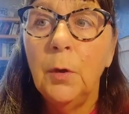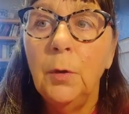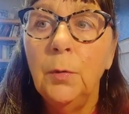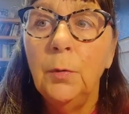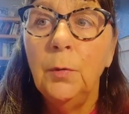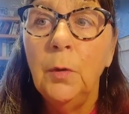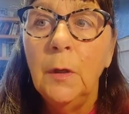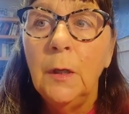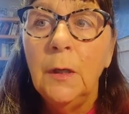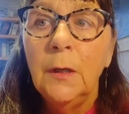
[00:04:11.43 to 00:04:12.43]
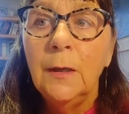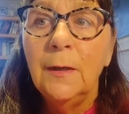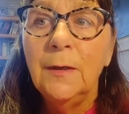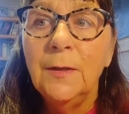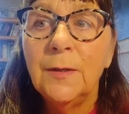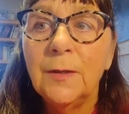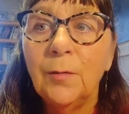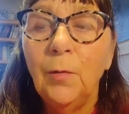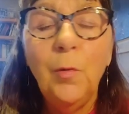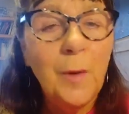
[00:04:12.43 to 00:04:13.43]
who
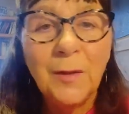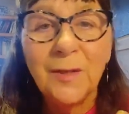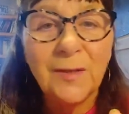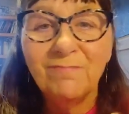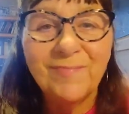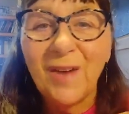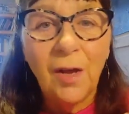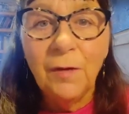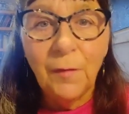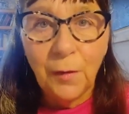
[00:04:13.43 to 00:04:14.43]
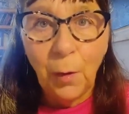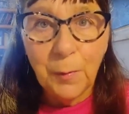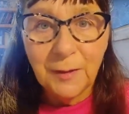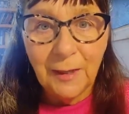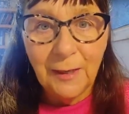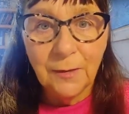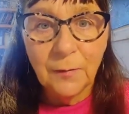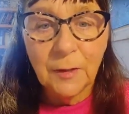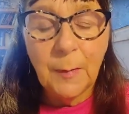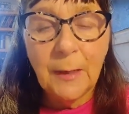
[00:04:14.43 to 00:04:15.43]
is almost kind of at the opposite end of
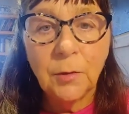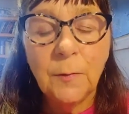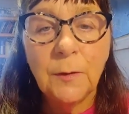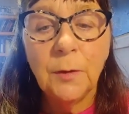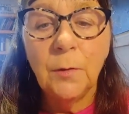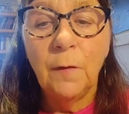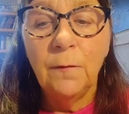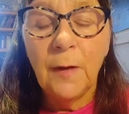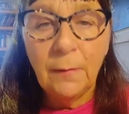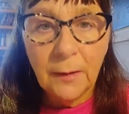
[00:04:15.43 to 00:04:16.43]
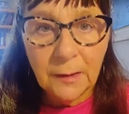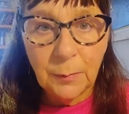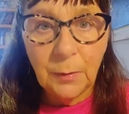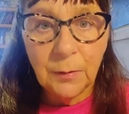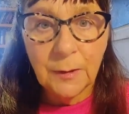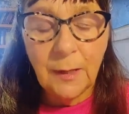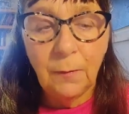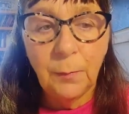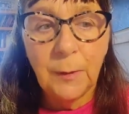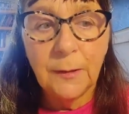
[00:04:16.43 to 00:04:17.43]
the spectrum, so a very experienced
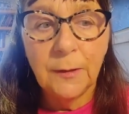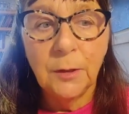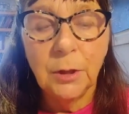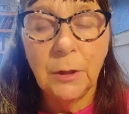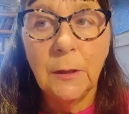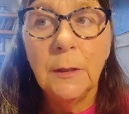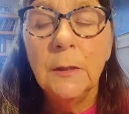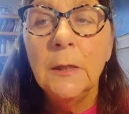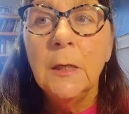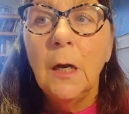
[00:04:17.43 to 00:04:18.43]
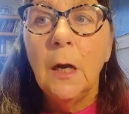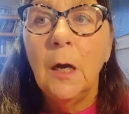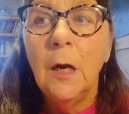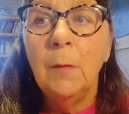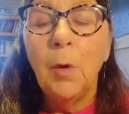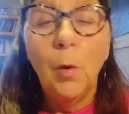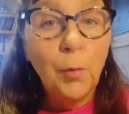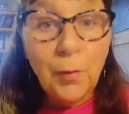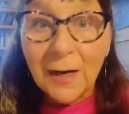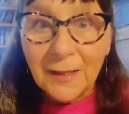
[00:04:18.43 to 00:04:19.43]
health practitioner,
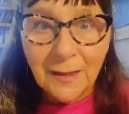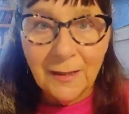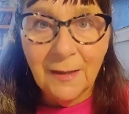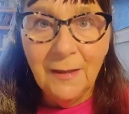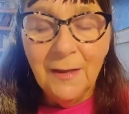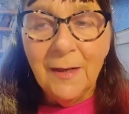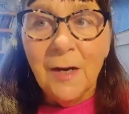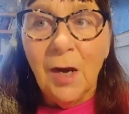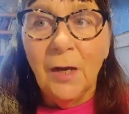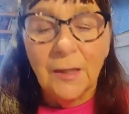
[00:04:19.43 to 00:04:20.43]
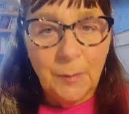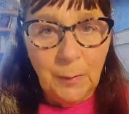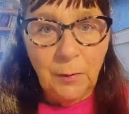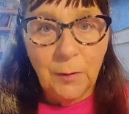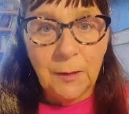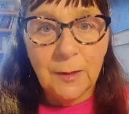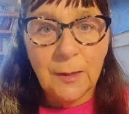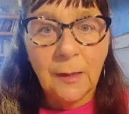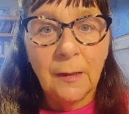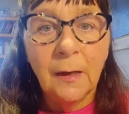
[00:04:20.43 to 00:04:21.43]
already
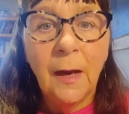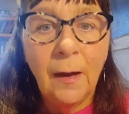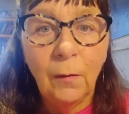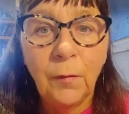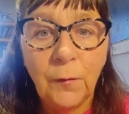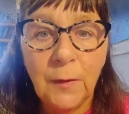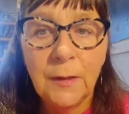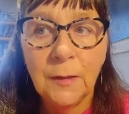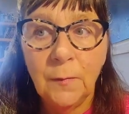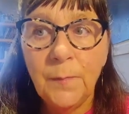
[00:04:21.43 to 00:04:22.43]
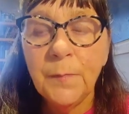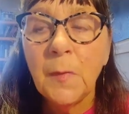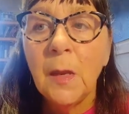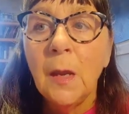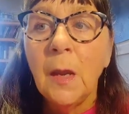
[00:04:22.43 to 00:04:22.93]
experiencing health freedom,